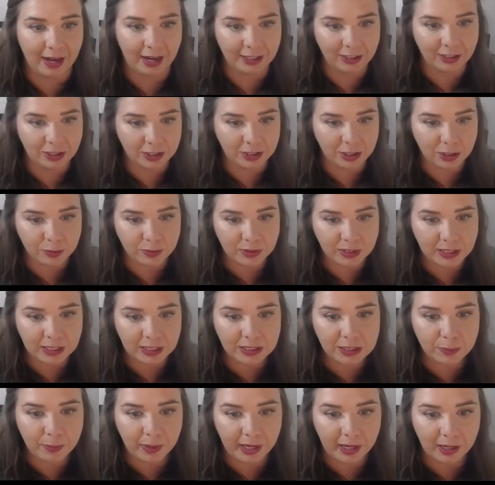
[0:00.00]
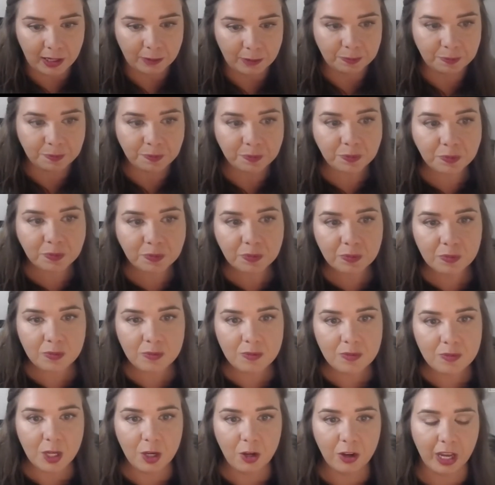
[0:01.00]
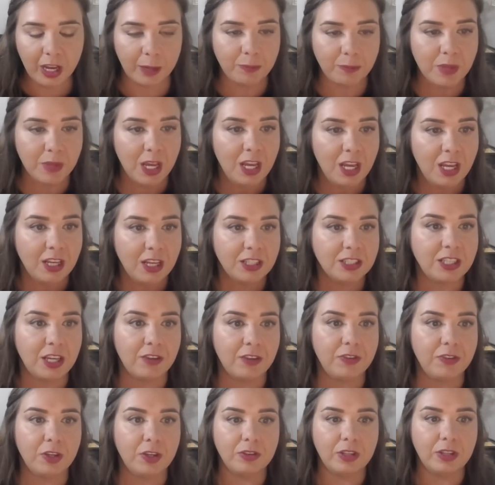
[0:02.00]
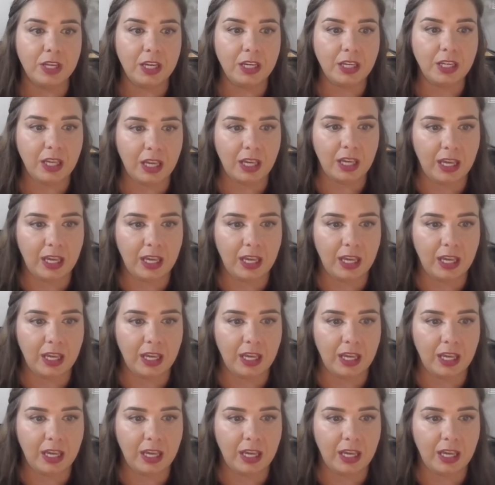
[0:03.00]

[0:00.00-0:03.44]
that I just was explaining. Okay, so if you look